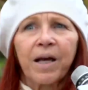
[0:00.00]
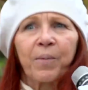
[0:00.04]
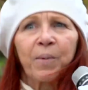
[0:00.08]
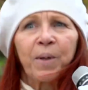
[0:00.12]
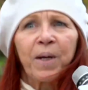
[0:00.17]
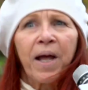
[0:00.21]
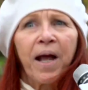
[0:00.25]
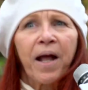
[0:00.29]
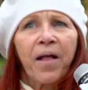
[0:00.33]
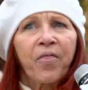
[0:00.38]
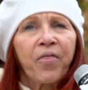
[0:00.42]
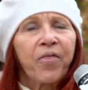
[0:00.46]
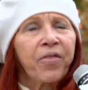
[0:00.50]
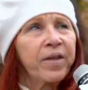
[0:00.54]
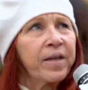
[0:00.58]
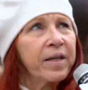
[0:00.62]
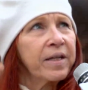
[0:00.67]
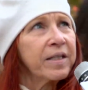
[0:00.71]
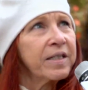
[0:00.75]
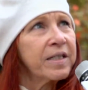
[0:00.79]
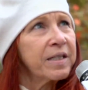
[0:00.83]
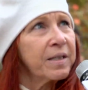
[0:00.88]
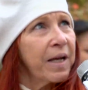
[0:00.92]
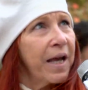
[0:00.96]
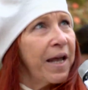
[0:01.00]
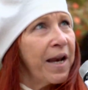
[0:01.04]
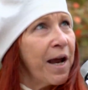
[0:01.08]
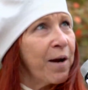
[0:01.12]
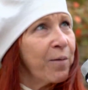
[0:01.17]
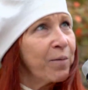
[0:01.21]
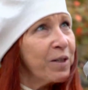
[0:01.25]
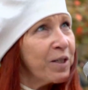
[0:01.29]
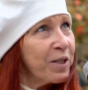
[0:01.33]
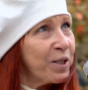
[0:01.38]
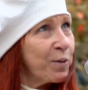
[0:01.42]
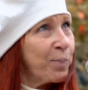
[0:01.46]
I'm a non-theist and I
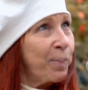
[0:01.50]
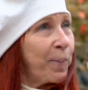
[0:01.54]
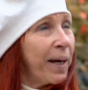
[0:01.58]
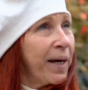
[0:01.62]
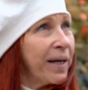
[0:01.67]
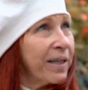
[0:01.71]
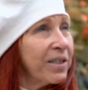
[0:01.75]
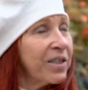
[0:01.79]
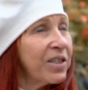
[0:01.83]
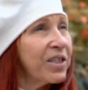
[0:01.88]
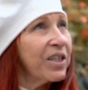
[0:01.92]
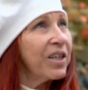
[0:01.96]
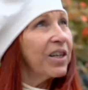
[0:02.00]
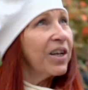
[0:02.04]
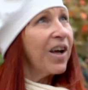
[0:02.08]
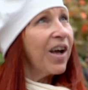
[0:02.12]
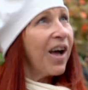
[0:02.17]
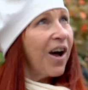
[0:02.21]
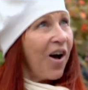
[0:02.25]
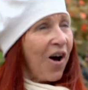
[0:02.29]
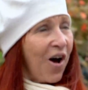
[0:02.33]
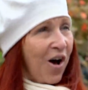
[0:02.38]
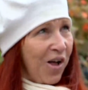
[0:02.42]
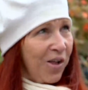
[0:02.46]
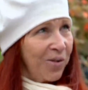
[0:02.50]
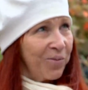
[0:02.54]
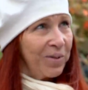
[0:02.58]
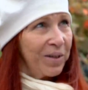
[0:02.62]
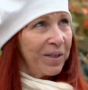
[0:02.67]
respect all